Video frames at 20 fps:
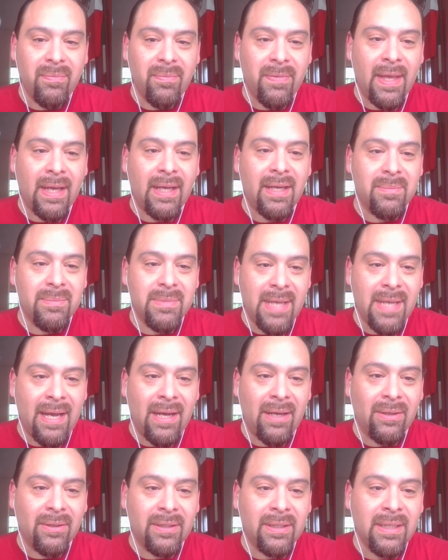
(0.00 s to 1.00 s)
that comes
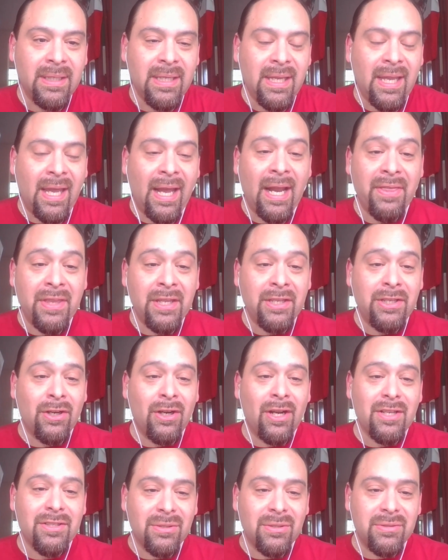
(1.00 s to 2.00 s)
out, and I think
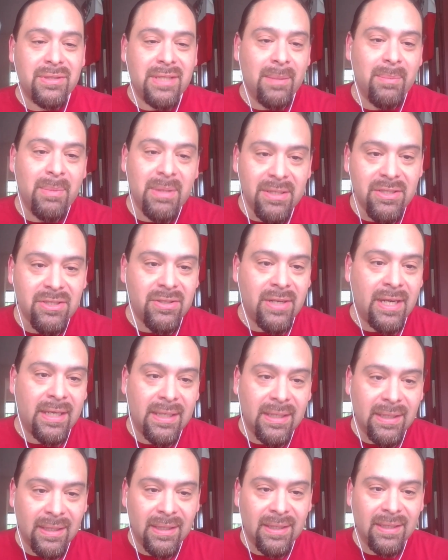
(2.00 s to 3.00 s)
you're also
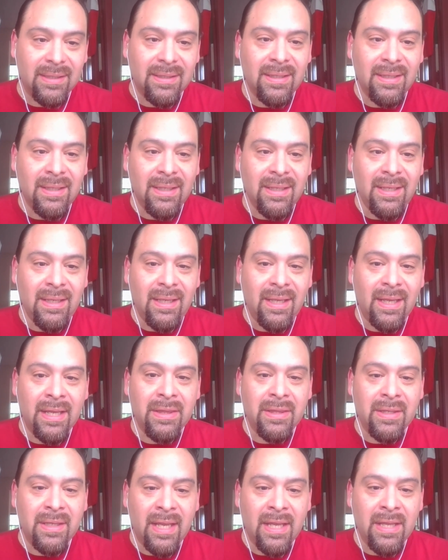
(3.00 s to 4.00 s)
demonstrating it
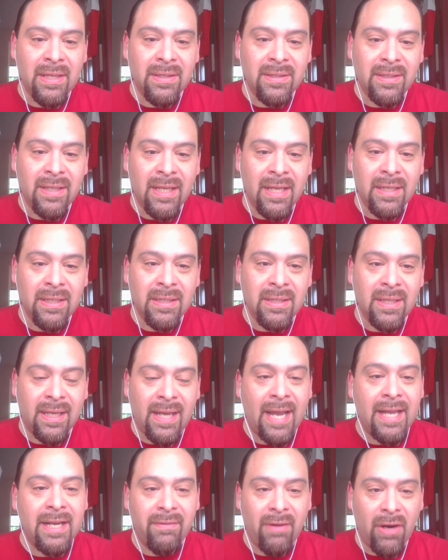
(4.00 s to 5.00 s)
in the
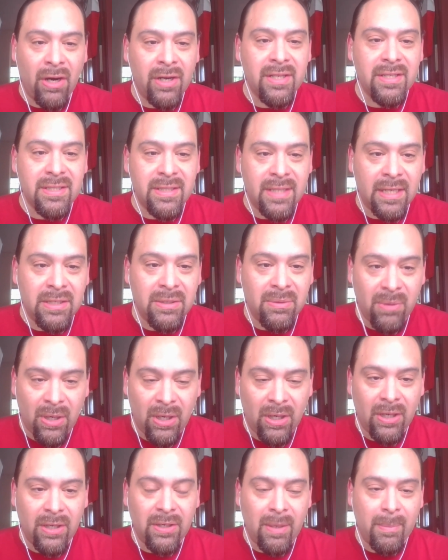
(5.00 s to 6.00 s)
kind of artist that you
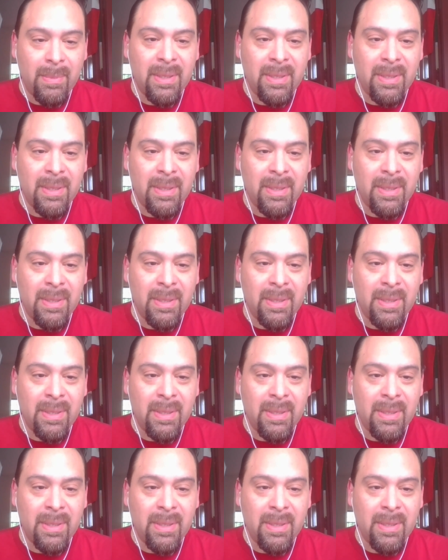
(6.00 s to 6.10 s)
are. I